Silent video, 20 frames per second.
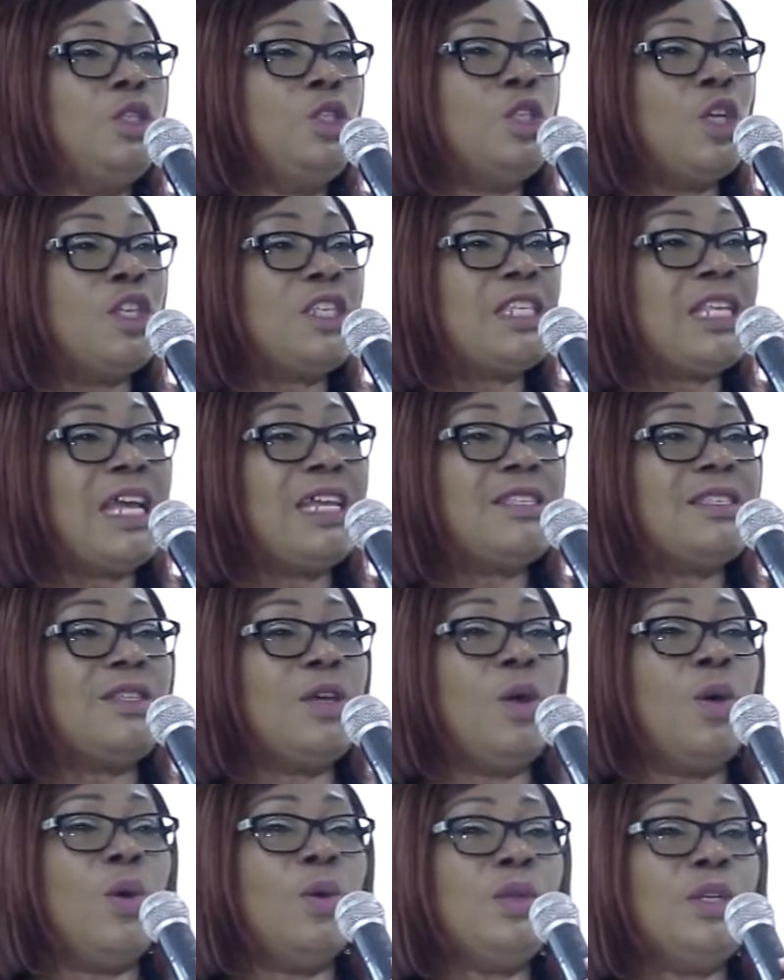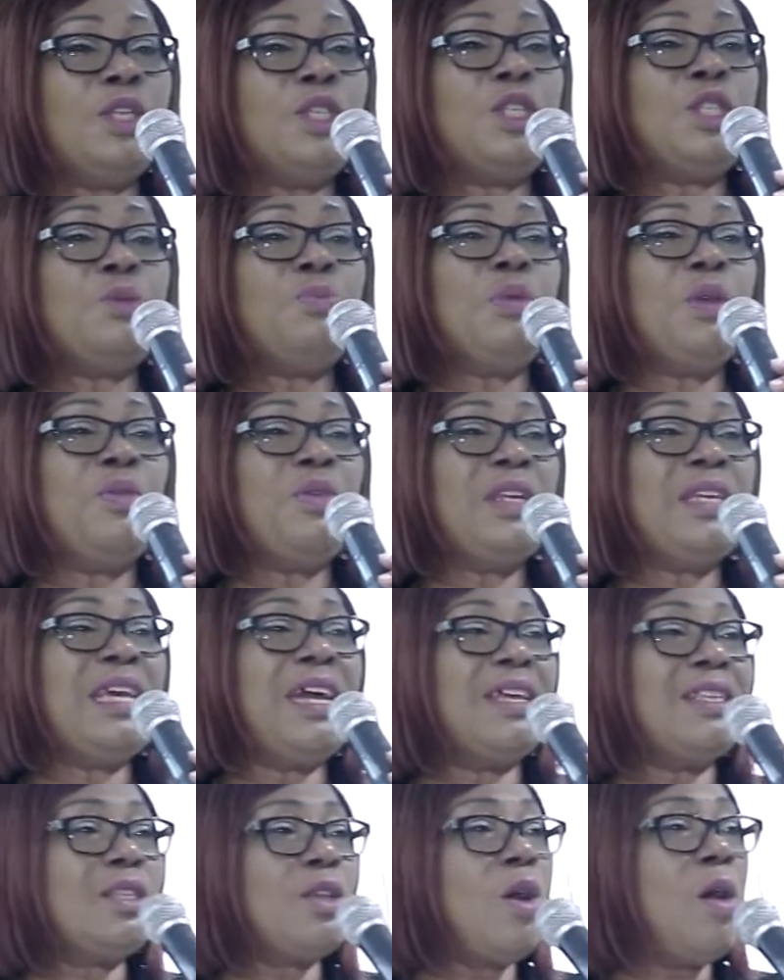Just as the Holy Spirit
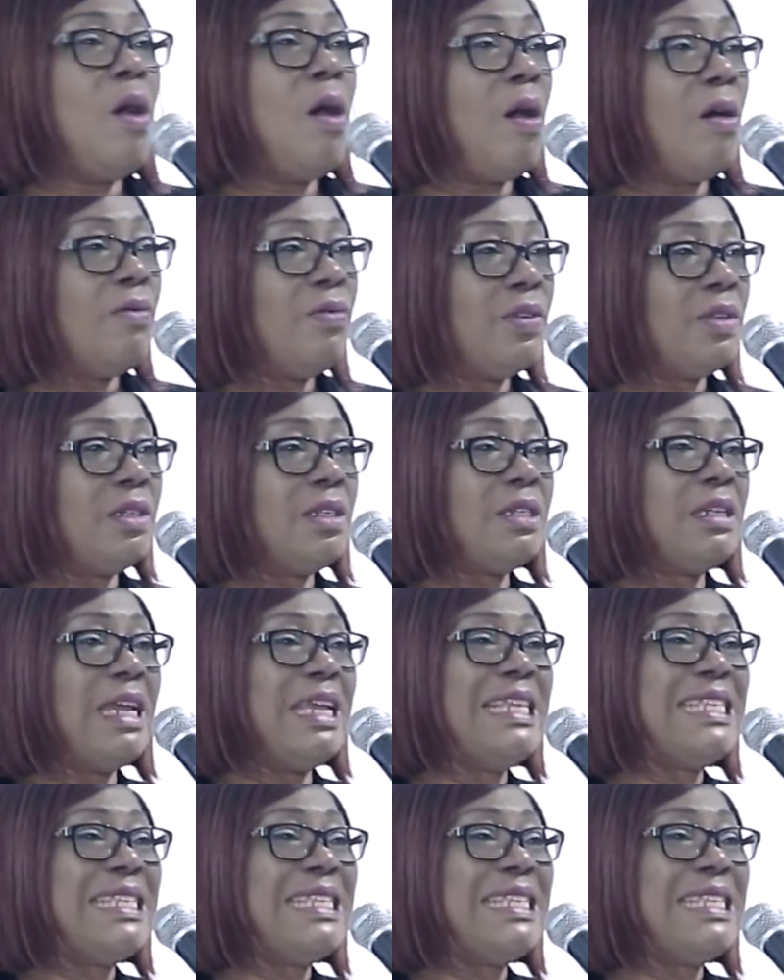has hovered,